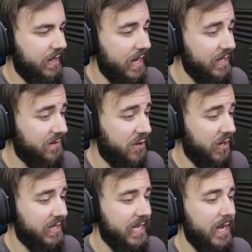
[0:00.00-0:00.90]
that is, of
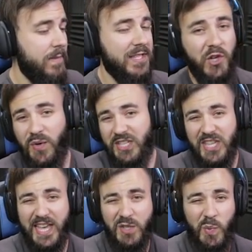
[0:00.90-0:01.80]
course, tame us a
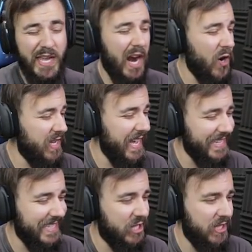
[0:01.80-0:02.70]
creature that we are
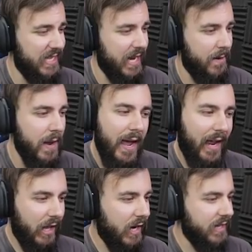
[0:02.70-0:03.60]
yet to tame.
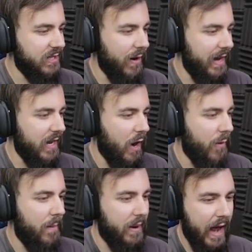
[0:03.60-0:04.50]
Lachlan's already got
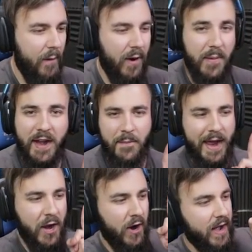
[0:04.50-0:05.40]
one, but I want one of
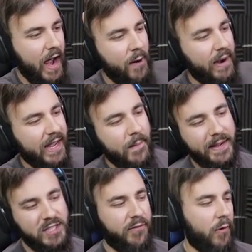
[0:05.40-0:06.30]
my own. I want to get
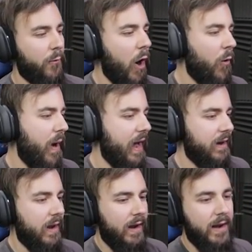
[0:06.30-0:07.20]
myself a roll rat.
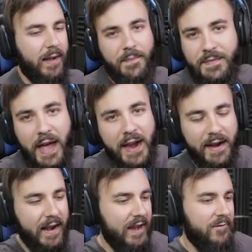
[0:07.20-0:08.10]
I
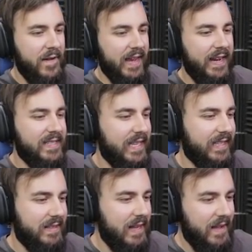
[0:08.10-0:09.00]
don't know. I figured it's
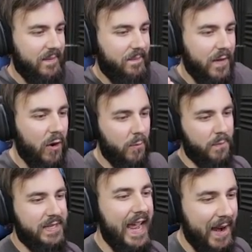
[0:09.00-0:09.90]
like, oh,
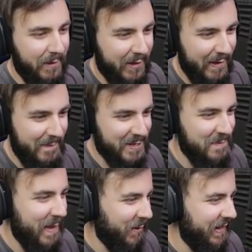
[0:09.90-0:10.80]
damn, look at how much
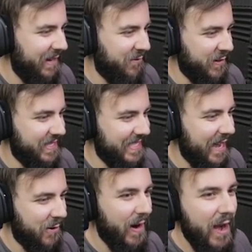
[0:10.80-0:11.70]
metal you need for a
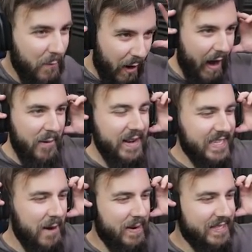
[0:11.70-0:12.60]
saddle. Well, I want to take